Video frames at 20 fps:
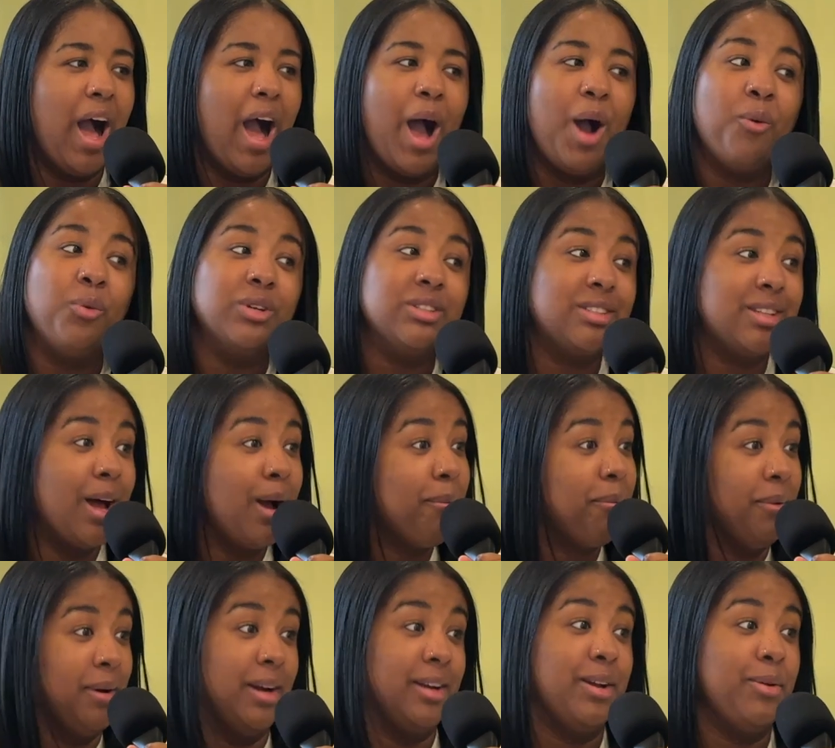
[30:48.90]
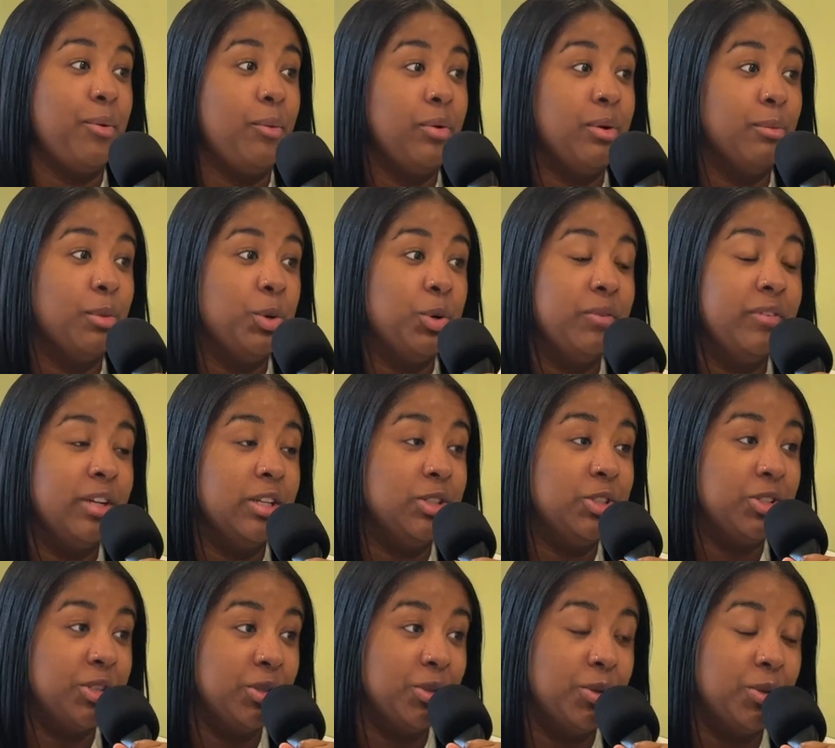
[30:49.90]
I was not pregnant when we moved in
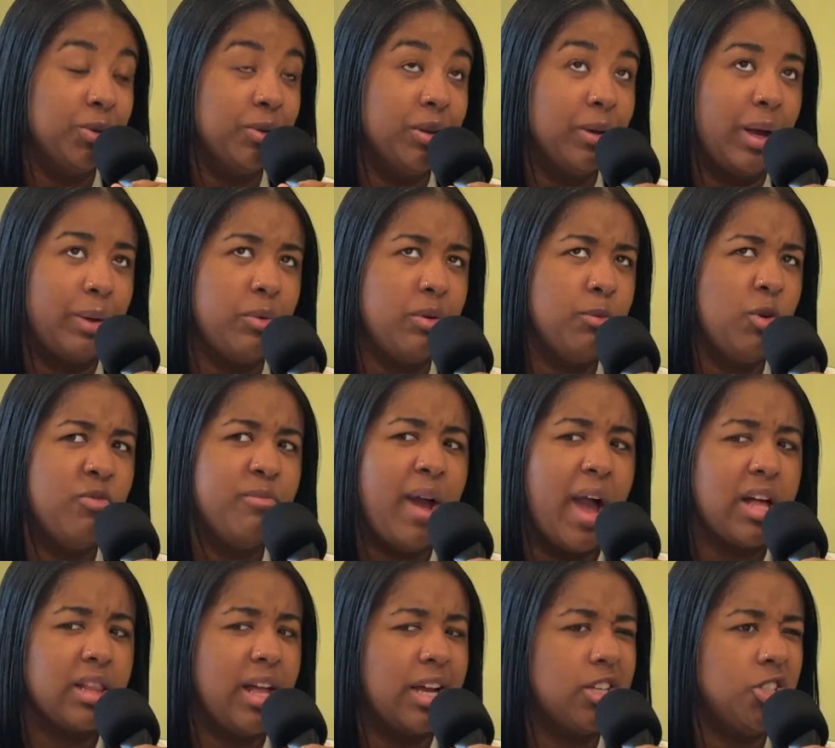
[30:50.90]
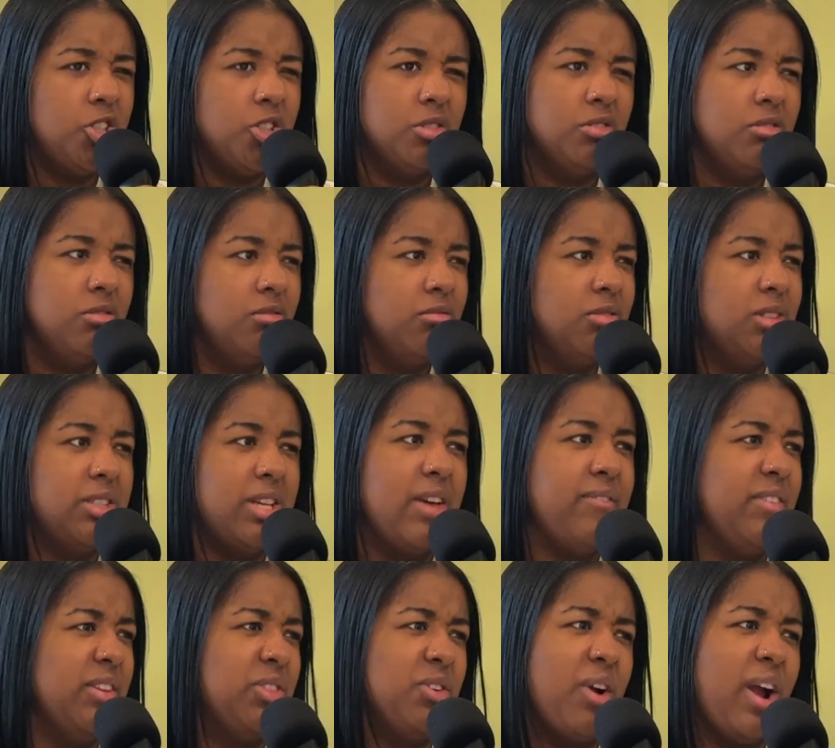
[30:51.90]
June. Like we moved back like June
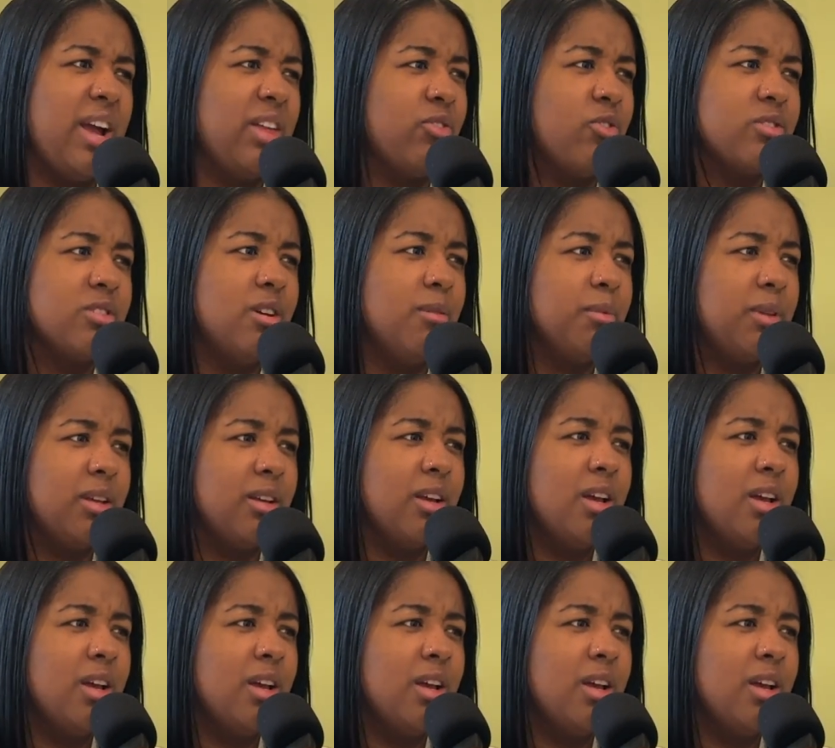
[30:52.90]
7th or 8th or something.